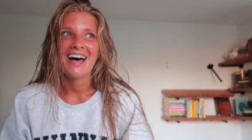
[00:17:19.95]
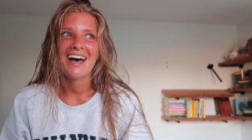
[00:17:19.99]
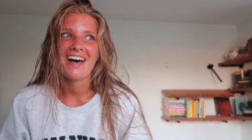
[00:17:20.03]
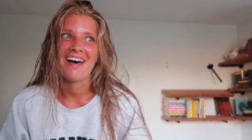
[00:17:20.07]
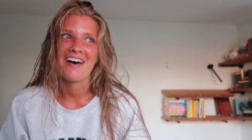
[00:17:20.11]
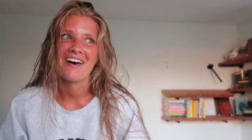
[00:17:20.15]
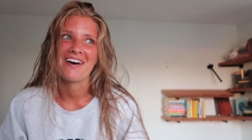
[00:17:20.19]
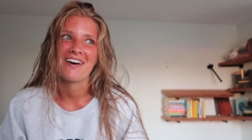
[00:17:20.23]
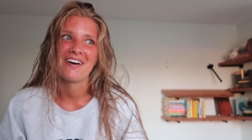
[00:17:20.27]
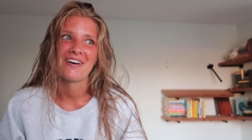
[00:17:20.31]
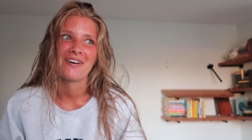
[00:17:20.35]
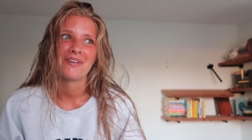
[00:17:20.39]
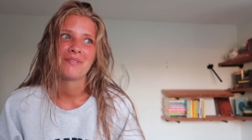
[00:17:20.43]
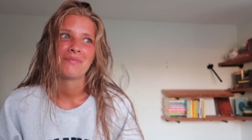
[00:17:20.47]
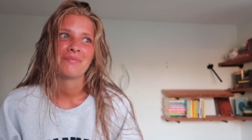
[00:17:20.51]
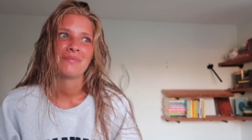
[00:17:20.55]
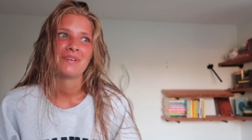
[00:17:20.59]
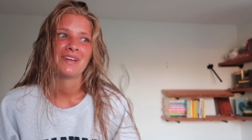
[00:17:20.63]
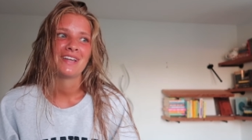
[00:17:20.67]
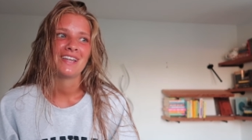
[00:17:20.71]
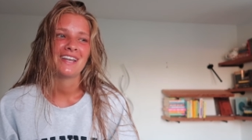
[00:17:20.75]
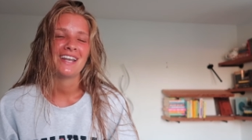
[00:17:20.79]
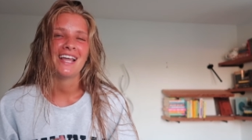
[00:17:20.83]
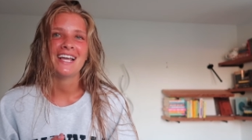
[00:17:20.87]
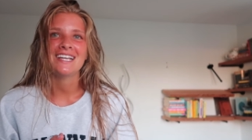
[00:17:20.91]

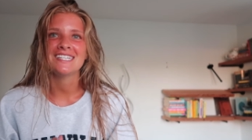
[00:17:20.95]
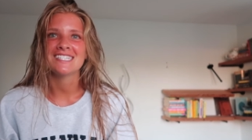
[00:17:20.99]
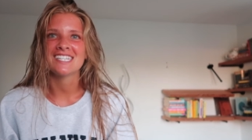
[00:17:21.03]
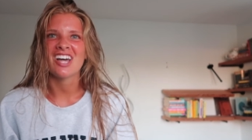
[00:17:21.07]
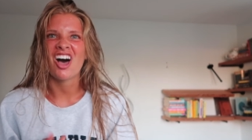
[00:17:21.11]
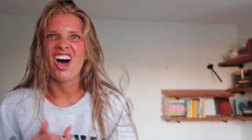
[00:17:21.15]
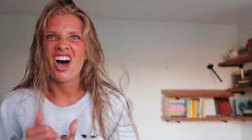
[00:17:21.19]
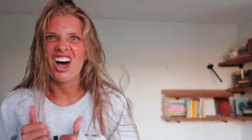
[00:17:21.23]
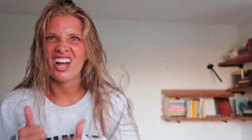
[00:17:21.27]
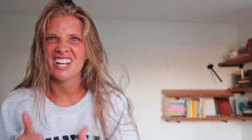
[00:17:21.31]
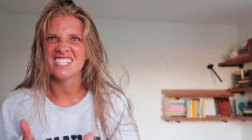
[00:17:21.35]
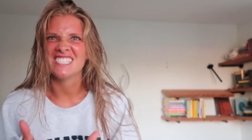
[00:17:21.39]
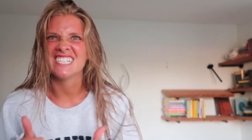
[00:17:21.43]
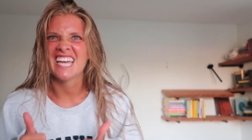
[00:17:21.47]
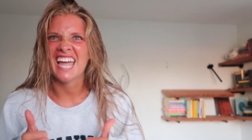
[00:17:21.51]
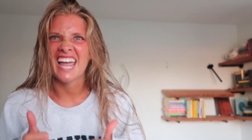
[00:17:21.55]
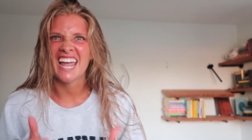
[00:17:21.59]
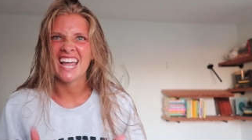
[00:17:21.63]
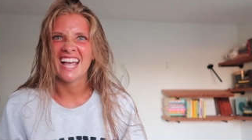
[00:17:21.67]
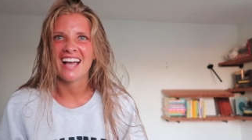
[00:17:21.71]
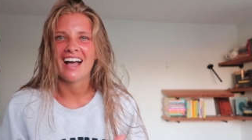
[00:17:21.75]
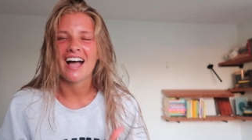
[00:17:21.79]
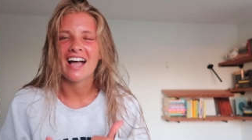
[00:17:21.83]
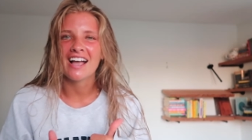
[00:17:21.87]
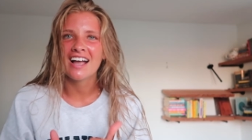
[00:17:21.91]
Um, nice hot
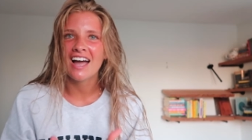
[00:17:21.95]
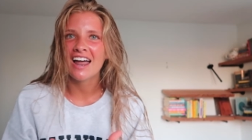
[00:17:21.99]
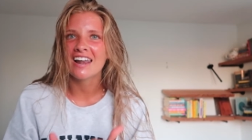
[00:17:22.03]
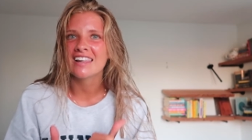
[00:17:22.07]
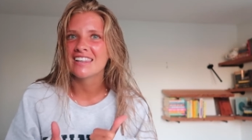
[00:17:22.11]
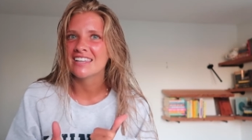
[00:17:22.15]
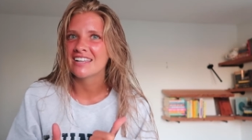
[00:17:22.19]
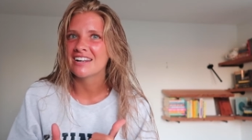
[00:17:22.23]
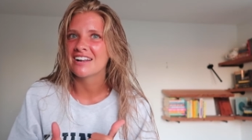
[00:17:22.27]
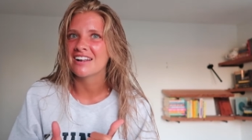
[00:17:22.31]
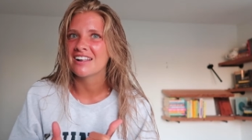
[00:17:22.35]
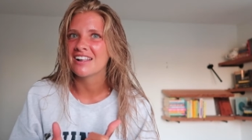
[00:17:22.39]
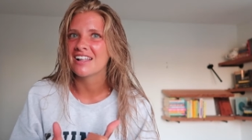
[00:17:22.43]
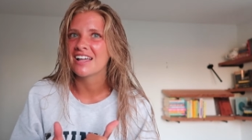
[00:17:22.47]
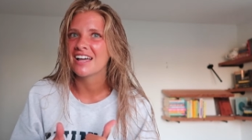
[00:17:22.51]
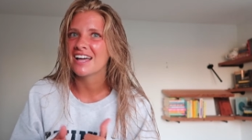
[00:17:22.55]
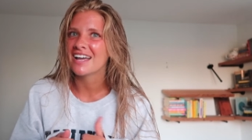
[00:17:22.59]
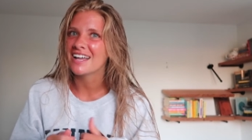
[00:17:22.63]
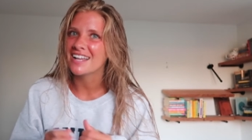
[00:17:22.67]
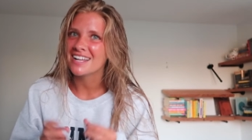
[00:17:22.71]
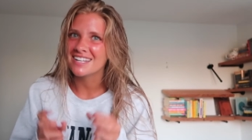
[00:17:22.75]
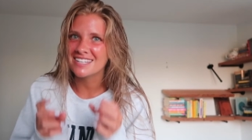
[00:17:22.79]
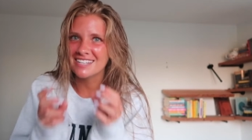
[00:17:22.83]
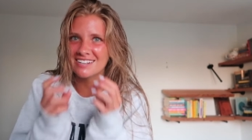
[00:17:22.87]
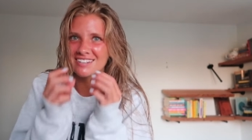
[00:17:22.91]
day. I got a little,
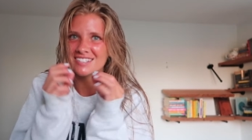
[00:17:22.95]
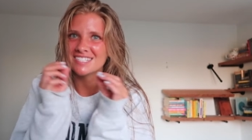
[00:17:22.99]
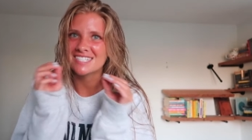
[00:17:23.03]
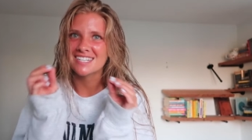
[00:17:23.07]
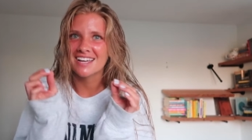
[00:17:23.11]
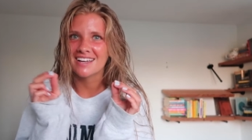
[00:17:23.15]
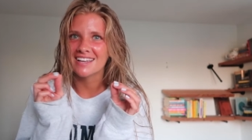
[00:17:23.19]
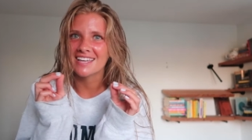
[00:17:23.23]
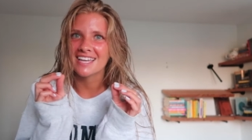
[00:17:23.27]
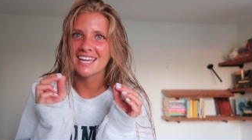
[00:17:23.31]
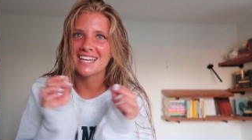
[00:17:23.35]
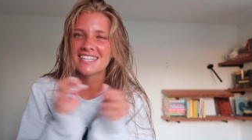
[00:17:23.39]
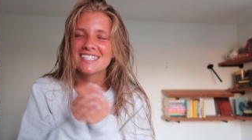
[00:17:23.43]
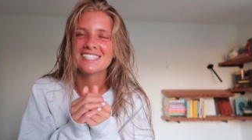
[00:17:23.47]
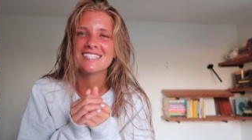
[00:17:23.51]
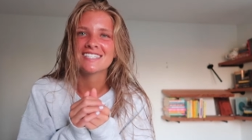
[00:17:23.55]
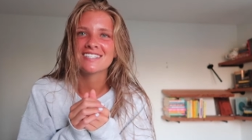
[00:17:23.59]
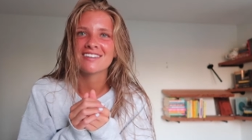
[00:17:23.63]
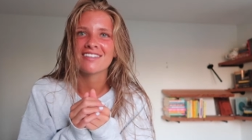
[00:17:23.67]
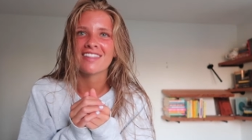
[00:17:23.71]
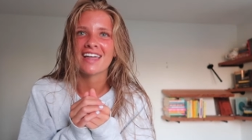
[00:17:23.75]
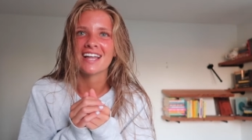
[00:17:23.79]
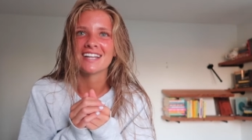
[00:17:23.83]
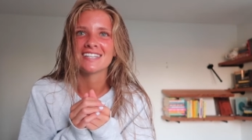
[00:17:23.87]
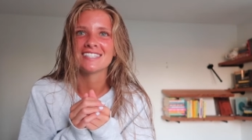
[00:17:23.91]
little sun kiss,
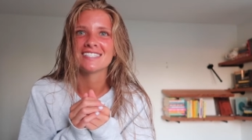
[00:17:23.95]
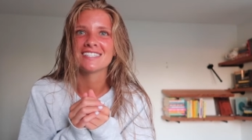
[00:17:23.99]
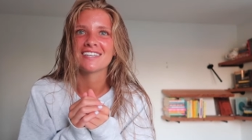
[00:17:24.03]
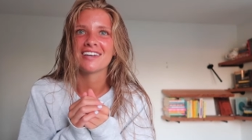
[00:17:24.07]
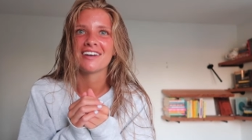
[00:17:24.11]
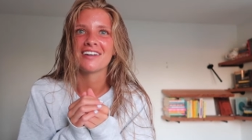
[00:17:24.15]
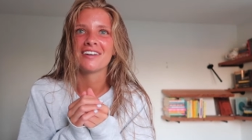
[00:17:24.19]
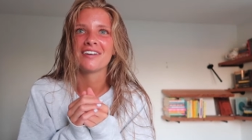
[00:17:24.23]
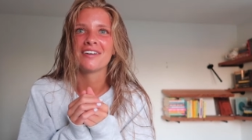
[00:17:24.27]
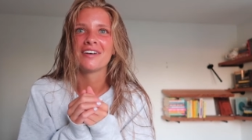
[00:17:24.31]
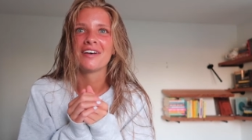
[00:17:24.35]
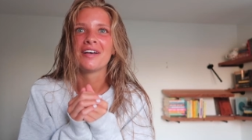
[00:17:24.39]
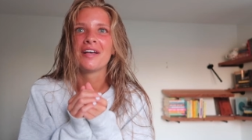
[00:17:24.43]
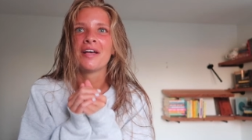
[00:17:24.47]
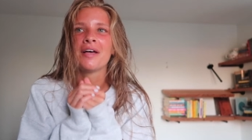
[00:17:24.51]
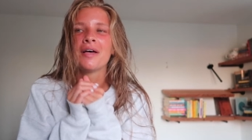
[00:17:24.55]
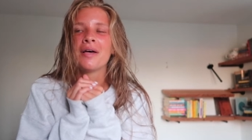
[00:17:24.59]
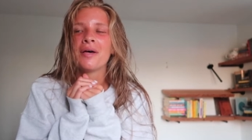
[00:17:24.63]
so that's good.